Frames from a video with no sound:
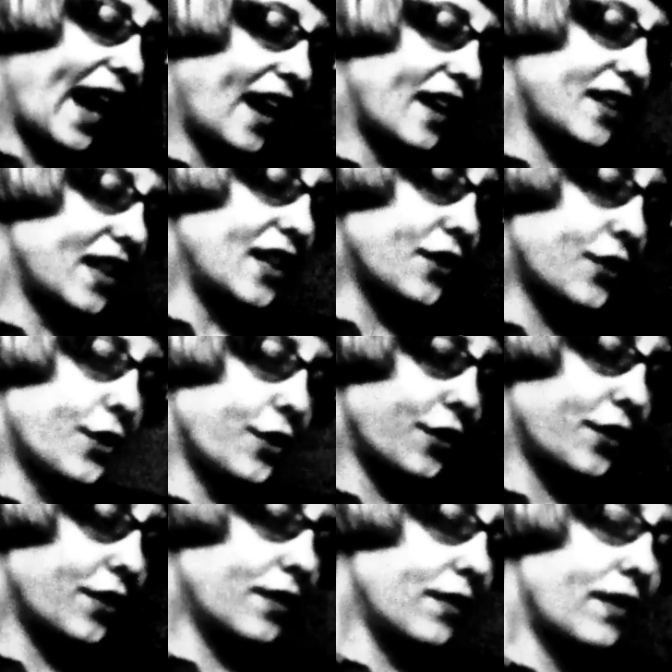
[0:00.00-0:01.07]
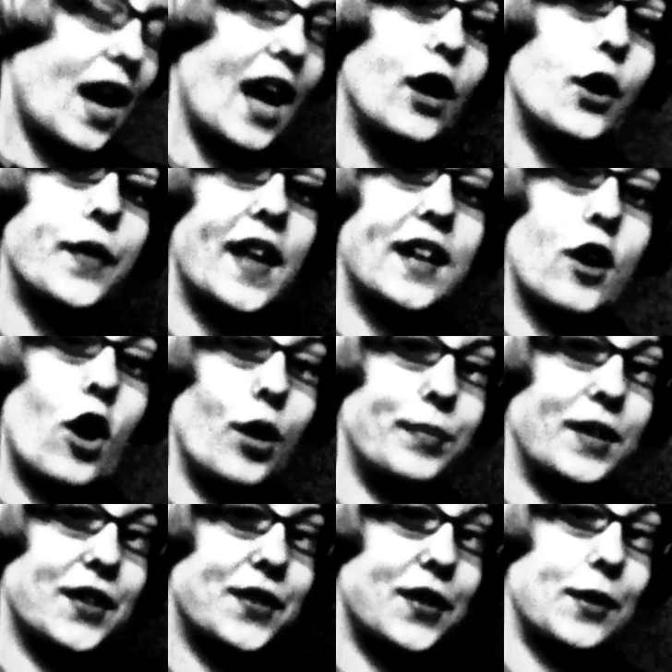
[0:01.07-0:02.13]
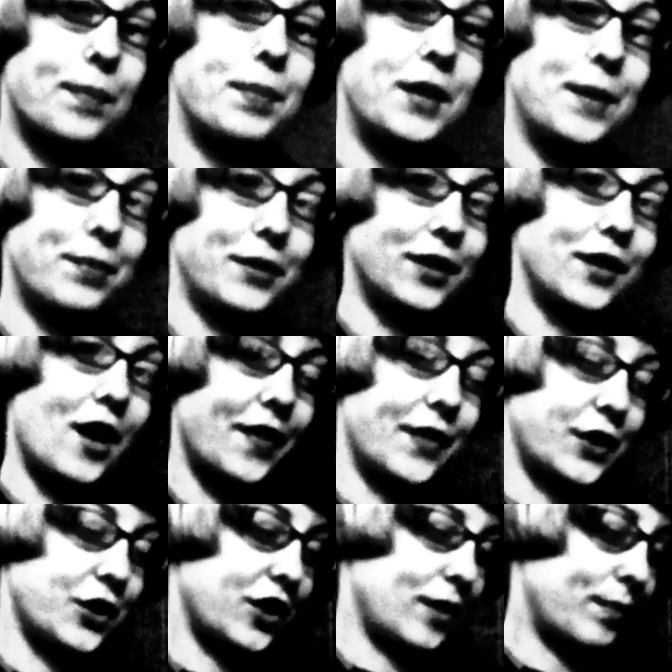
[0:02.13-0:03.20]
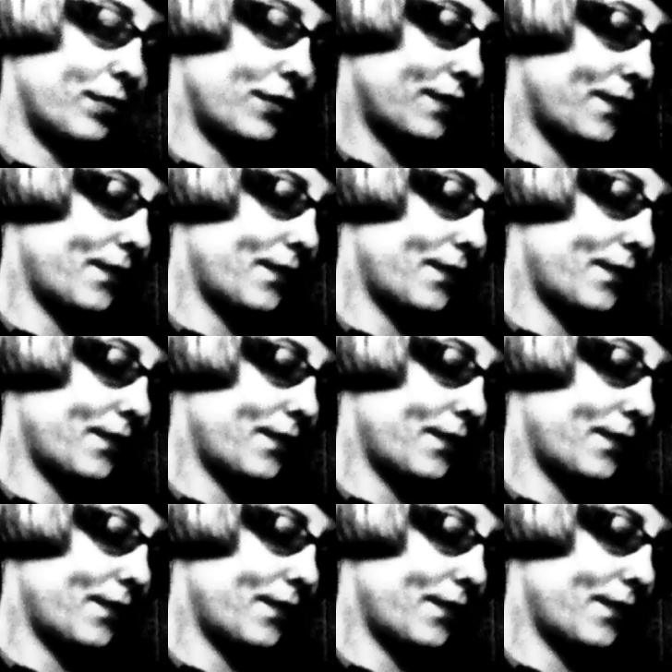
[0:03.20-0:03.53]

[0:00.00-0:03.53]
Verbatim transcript: And in turn, I owe that calmness to the people on the ship.